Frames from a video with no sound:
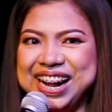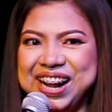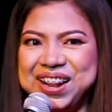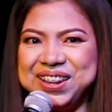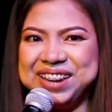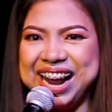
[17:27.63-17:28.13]

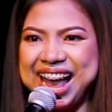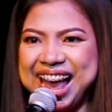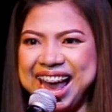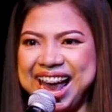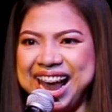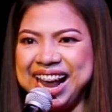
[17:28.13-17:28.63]
All
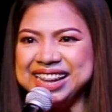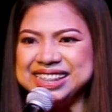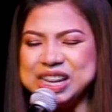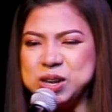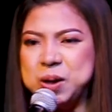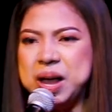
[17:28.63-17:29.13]
right.
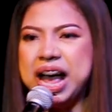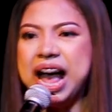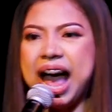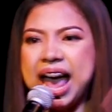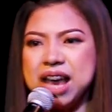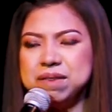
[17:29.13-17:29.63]
So
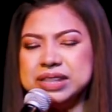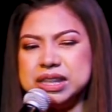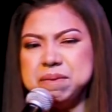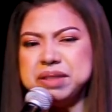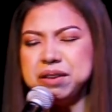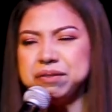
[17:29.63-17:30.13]
I have
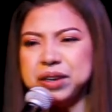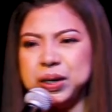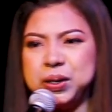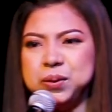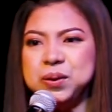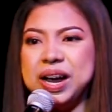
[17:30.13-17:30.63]
something for
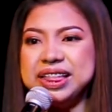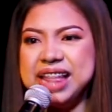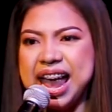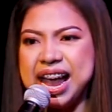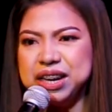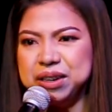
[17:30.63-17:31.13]
you at the
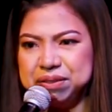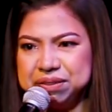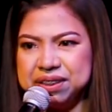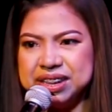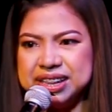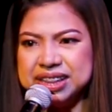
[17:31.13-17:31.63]
end of
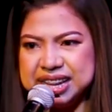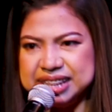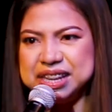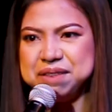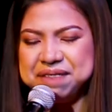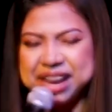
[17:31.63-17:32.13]

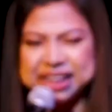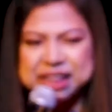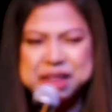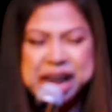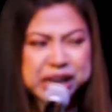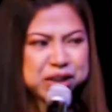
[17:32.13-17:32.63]
this event.
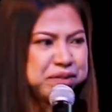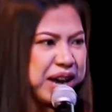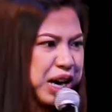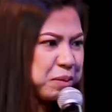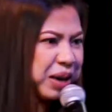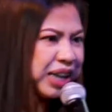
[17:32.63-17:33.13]
Thank you
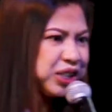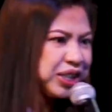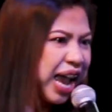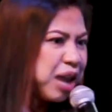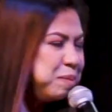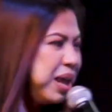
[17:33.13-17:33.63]
very much.
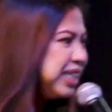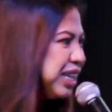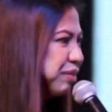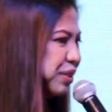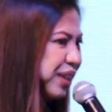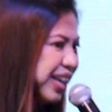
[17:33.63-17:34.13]
God bless
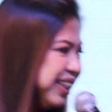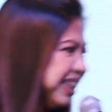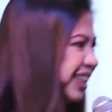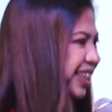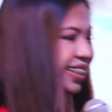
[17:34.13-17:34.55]
everyone.